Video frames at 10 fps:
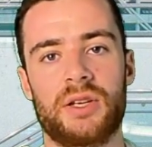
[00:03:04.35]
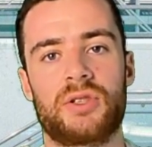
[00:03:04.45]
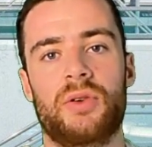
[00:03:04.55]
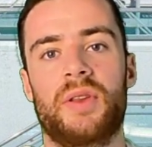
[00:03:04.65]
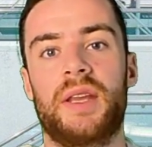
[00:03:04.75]

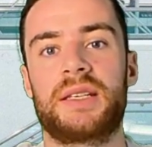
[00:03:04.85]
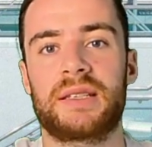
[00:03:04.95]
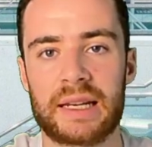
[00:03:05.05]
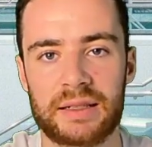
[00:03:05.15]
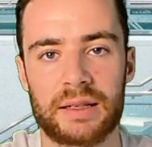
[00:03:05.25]
so that
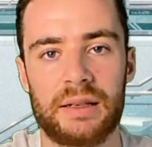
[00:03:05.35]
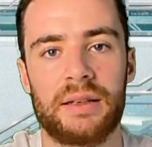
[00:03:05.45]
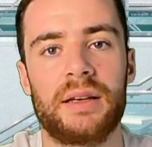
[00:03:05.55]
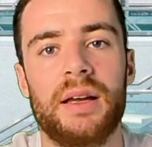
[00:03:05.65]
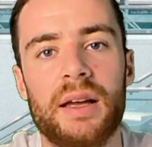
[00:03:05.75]

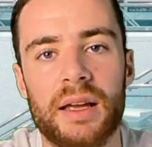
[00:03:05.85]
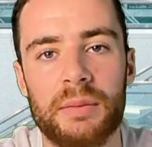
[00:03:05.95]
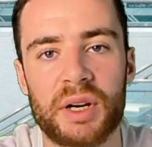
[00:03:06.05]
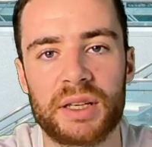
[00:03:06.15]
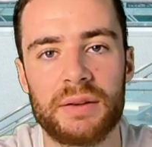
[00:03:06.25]
aesthetically
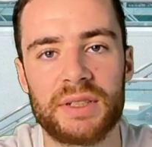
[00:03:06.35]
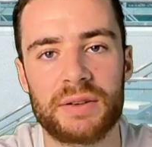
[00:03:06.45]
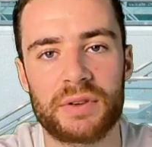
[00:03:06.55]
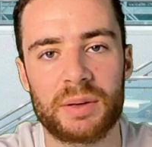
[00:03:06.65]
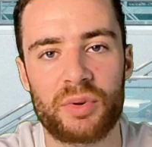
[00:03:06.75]
it might give a
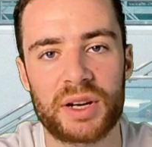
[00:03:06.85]
different